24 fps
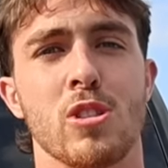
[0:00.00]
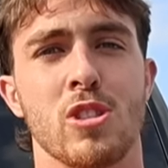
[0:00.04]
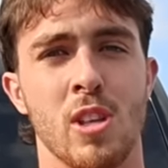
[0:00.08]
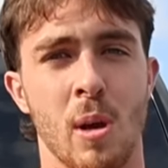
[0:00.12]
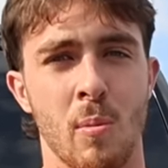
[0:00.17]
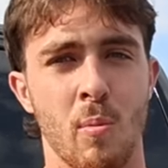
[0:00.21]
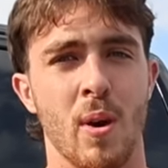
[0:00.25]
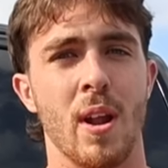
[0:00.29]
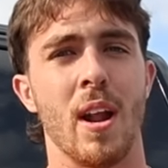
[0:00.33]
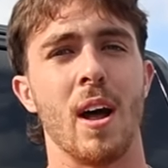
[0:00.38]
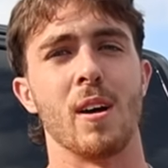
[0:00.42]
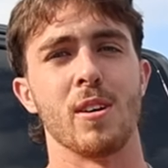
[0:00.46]

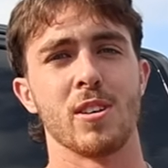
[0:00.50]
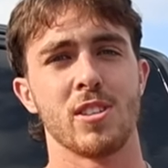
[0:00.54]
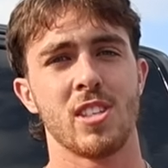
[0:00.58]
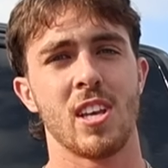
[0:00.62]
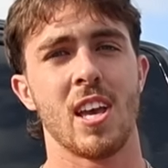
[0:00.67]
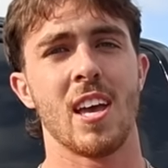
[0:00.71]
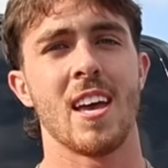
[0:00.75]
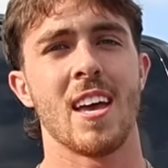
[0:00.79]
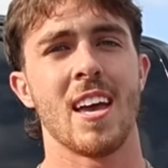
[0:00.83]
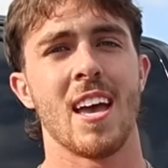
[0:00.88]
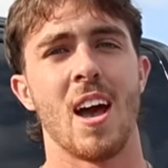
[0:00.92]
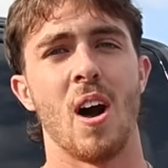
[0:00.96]
someone else
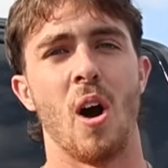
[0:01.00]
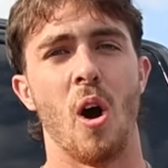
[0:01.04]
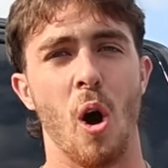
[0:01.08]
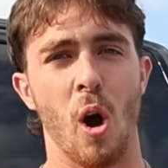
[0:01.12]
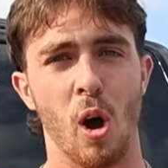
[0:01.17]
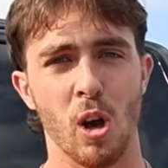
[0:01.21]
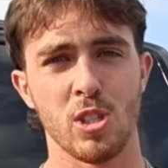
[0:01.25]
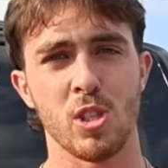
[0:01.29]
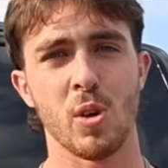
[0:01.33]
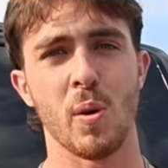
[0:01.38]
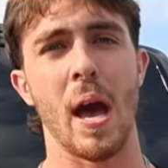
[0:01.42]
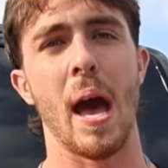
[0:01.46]

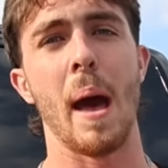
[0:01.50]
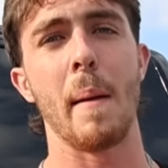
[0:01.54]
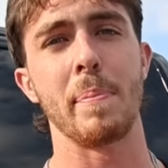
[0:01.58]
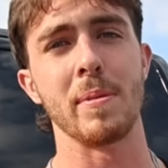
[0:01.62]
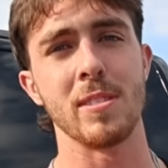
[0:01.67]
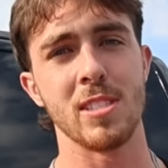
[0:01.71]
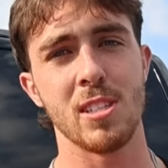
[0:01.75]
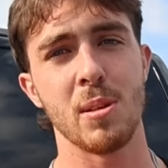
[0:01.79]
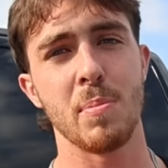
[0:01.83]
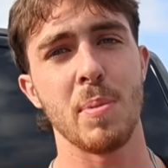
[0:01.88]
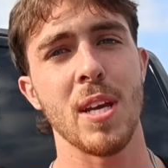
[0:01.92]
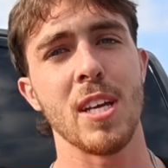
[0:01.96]
also
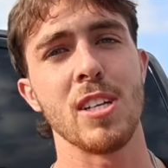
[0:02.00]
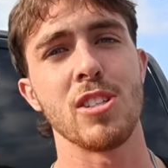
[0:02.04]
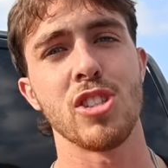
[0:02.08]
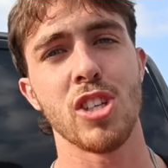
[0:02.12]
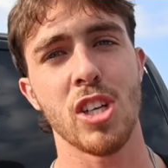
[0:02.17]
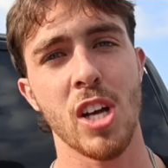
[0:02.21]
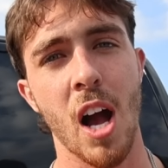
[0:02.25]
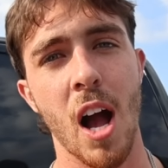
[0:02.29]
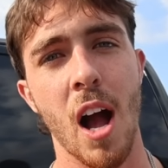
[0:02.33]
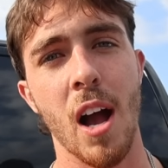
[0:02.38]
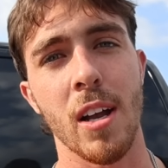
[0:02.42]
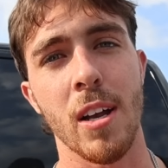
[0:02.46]
happens to be in
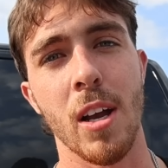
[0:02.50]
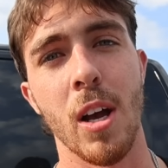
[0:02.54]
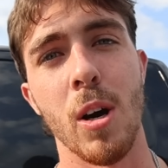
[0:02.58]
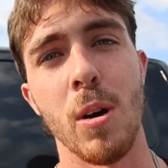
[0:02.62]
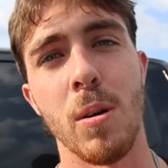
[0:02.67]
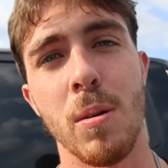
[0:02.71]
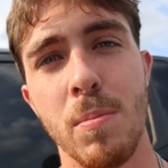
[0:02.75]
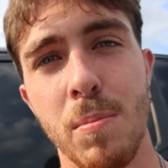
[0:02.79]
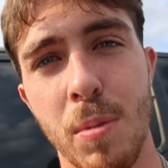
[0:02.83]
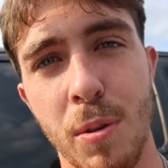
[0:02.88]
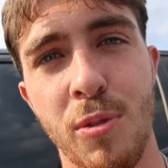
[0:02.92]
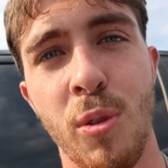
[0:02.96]

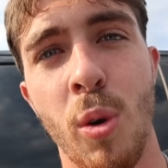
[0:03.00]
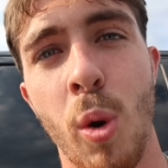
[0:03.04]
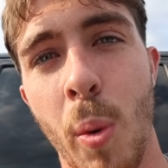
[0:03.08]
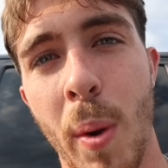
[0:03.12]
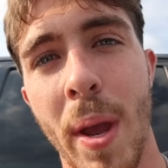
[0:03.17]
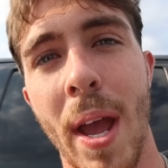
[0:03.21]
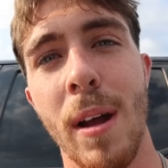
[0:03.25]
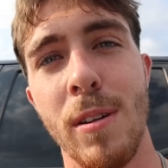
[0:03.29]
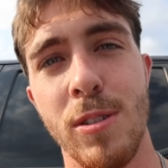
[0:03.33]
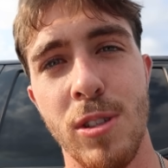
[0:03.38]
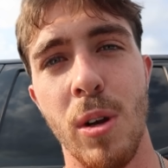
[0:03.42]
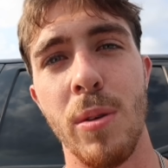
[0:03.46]
Chicago before
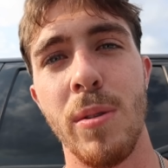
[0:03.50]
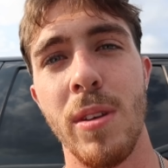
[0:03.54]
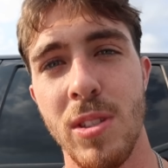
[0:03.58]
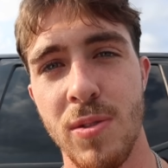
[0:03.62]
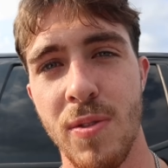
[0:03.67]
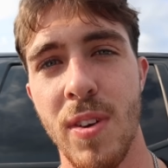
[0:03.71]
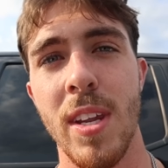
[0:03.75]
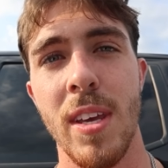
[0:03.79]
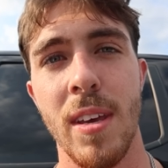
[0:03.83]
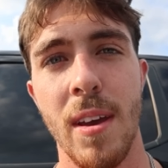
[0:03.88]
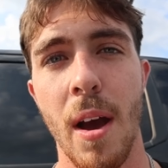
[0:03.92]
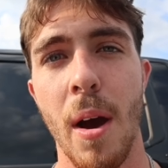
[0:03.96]
we outro this
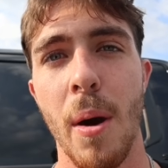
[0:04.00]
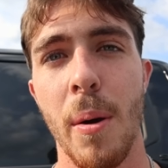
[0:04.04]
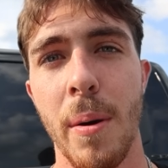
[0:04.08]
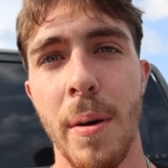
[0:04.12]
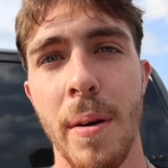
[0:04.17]
video.